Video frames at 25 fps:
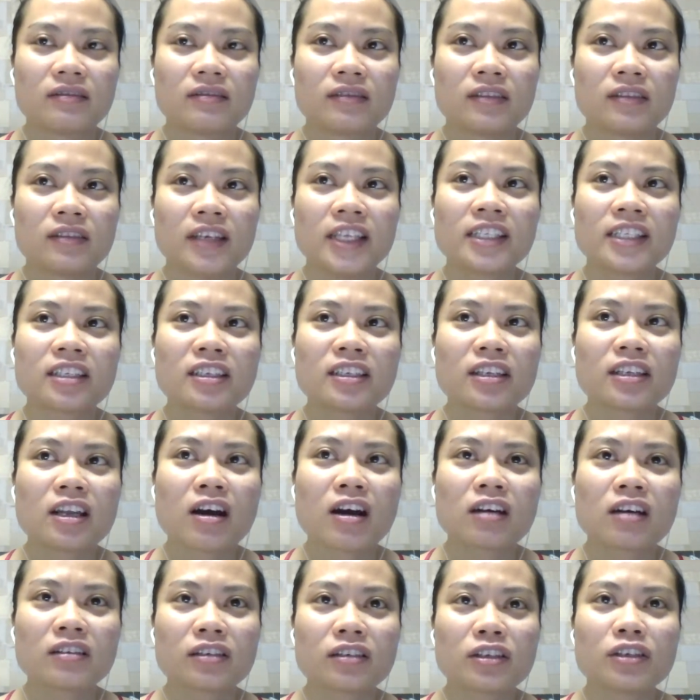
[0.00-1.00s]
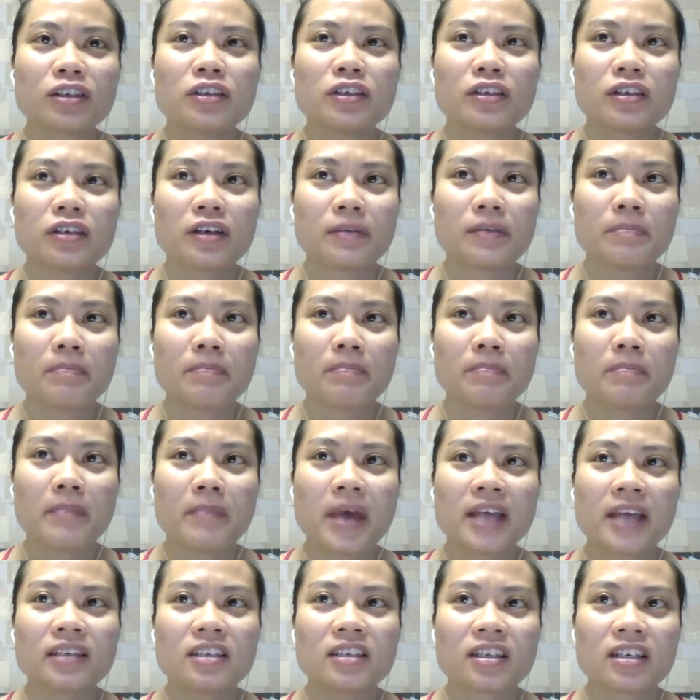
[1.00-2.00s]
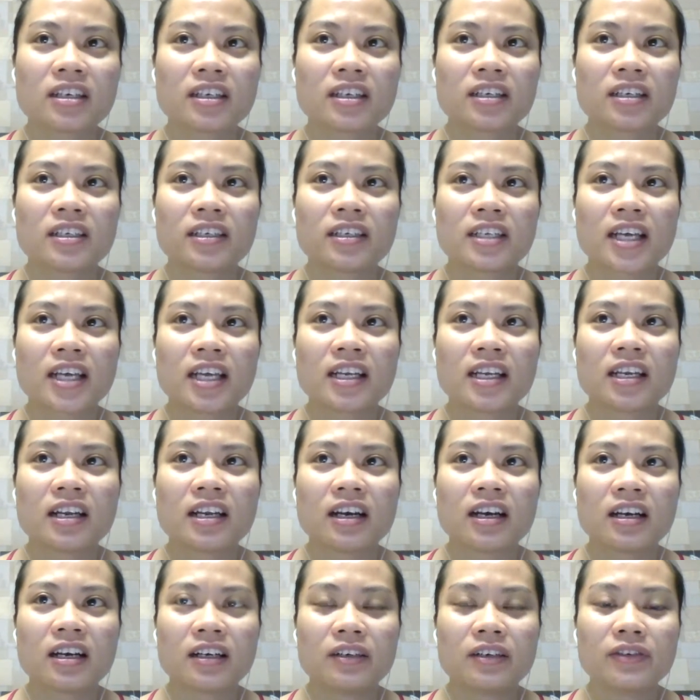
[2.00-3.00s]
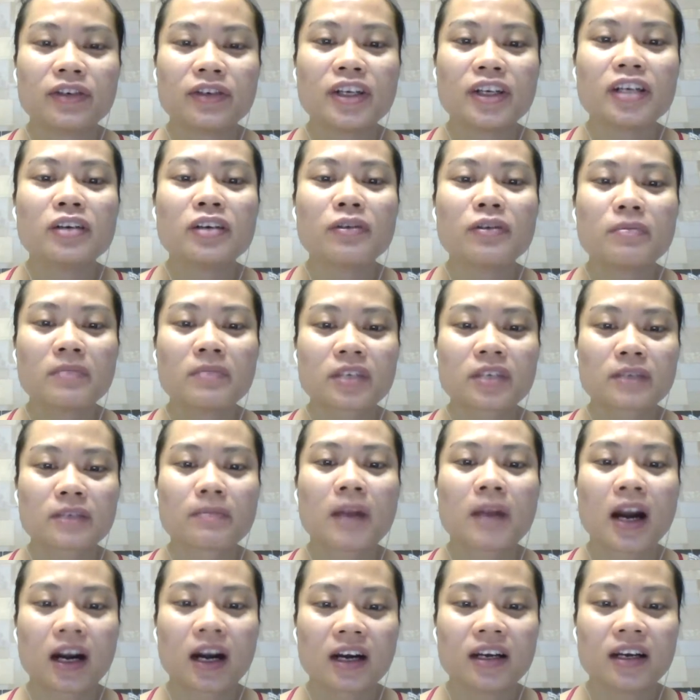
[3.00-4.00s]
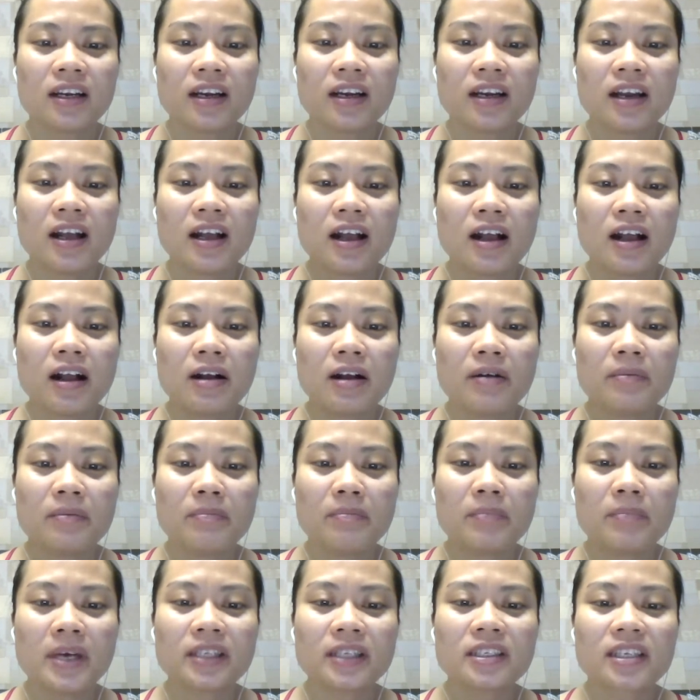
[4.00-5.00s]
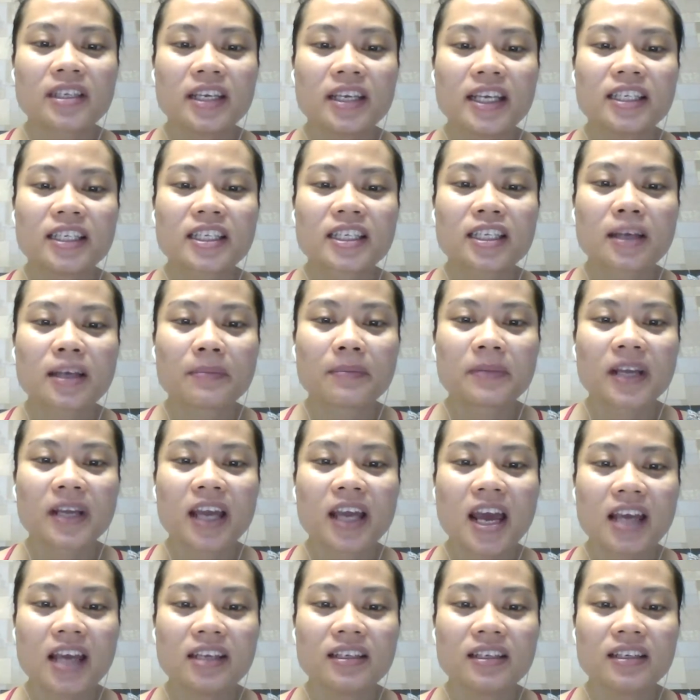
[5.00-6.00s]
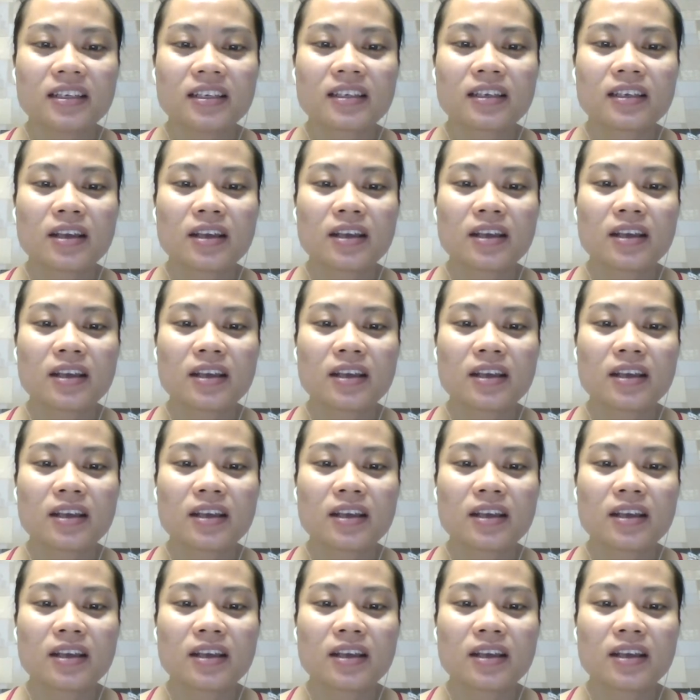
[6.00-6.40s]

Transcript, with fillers: it's not good, uh, better than a real smile, but in some case,